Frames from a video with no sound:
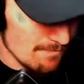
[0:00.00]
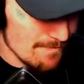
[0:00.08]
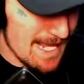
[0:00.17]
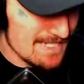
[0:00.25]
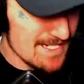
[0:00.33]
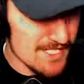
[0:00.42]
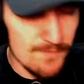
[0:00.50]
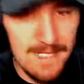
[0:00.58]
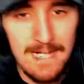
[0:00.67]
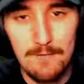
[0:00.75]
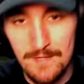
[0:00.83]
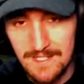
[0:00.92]
be back next
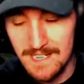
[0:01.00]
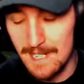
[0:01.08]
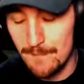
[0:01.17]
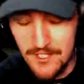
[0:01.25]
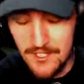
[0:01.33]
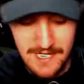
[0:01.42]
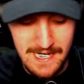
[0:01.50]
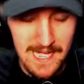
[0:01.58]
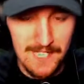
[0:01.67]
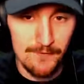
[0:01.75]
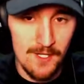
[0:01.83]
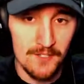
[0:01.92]
week. Once again, appreciate you
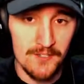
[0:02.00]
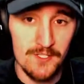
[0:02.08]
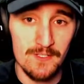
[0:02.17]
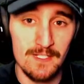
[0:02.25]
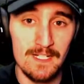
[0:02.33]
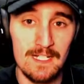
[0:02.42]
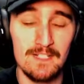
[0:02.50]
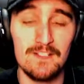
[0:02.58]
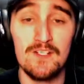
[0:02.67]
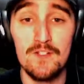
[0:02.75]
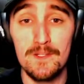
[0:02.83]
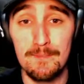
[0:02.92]
guys for all tuning in
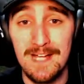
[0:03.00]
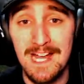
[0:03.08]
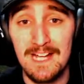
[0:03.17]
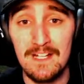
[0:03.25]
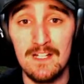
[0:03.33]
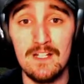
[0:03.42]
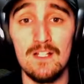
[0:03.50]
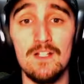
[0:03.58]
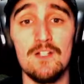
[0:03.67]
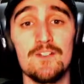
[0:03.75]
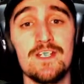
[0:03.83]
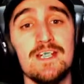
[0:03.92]
to the pod.
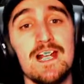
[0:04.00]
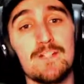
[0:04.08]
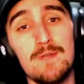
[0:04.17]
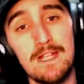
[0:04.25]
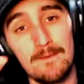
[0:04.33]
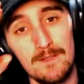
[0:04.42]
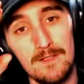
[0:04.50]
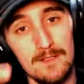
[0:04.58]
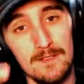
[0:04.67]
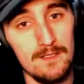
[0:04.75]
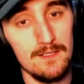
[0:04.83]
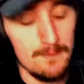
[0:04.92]
We'll see you next week.
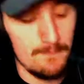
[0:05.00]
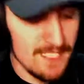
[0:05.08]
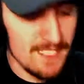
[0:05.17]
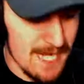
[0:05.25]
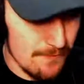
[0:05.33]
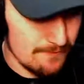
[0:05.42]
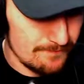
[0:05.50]
Peace out.